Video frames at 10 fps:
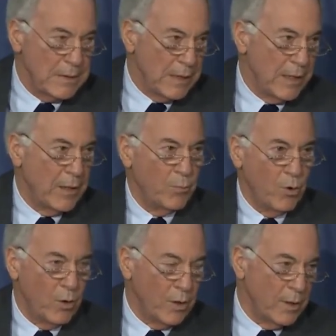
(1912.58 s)
an
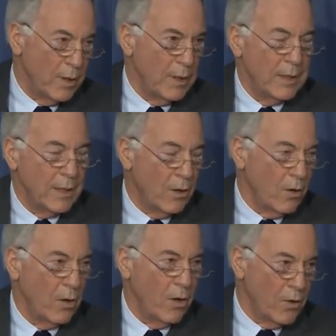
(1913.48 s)
important,
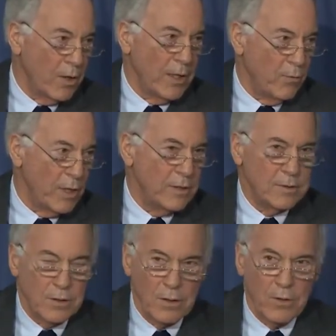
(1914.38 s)
har hardly
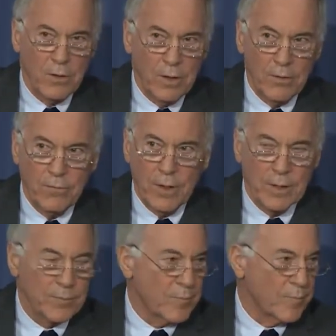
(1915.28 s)
regional
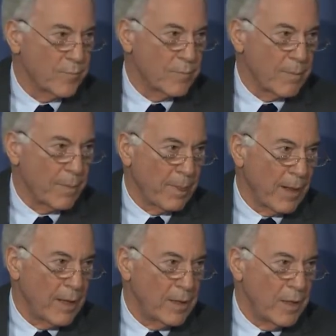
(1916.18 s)
currency.
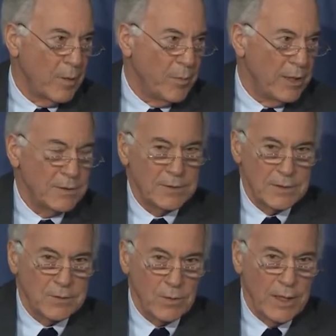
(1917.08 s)
I mean, it's
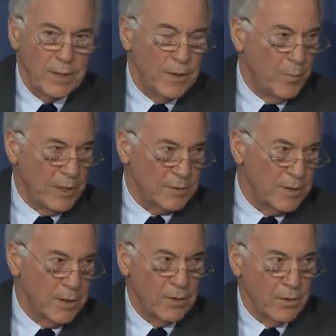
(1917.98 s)
it's really a
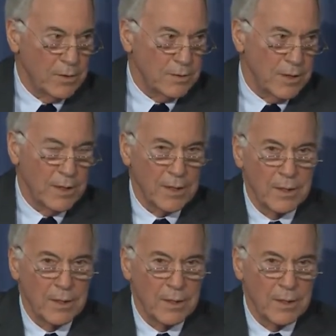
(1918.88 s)
domestic currency.